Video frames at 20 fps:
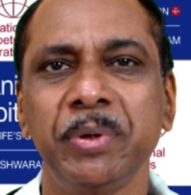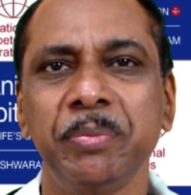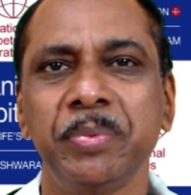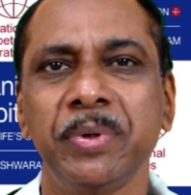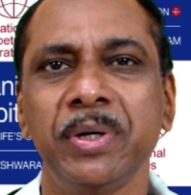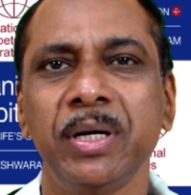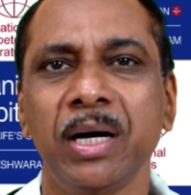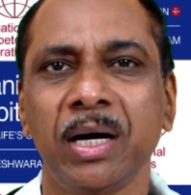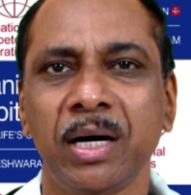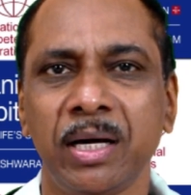
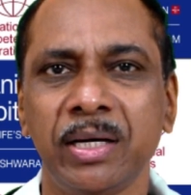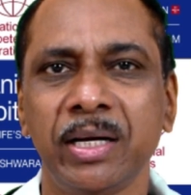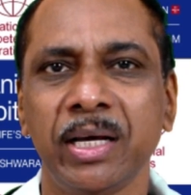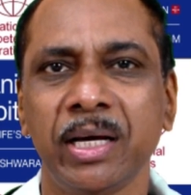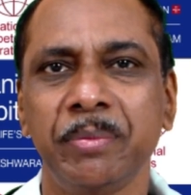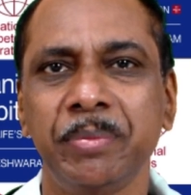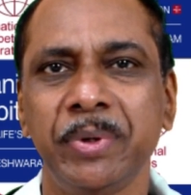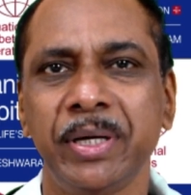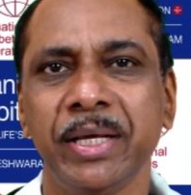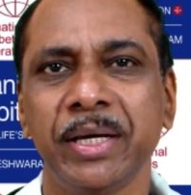people are
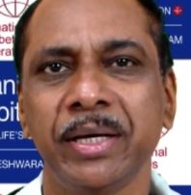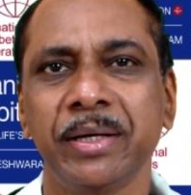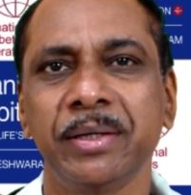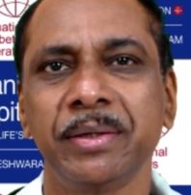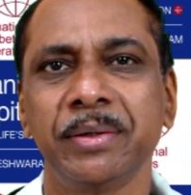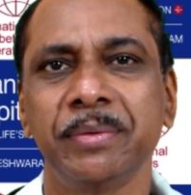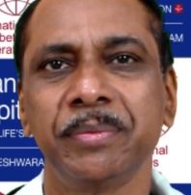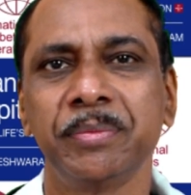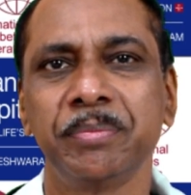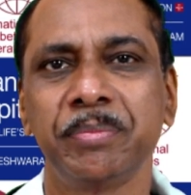diabetic
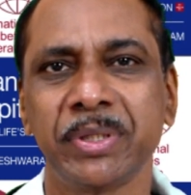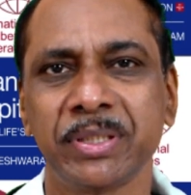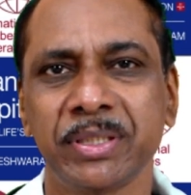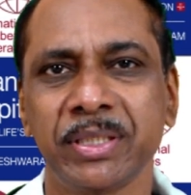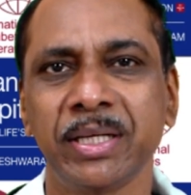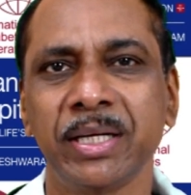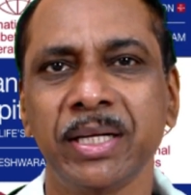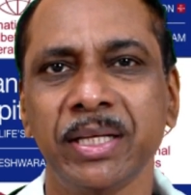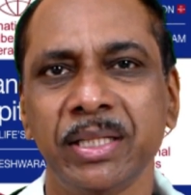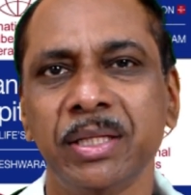
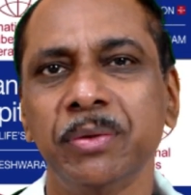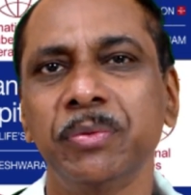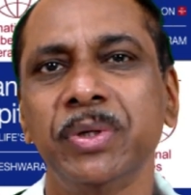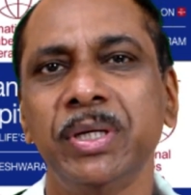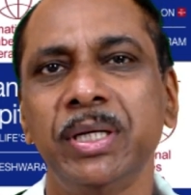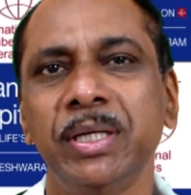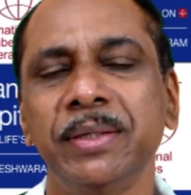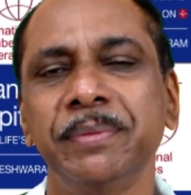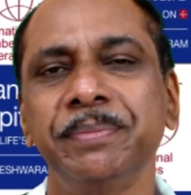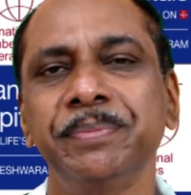presently in the
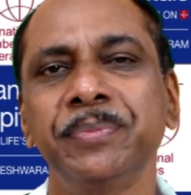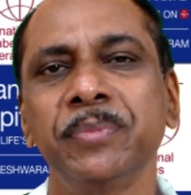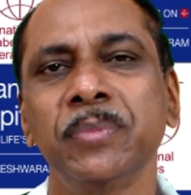world.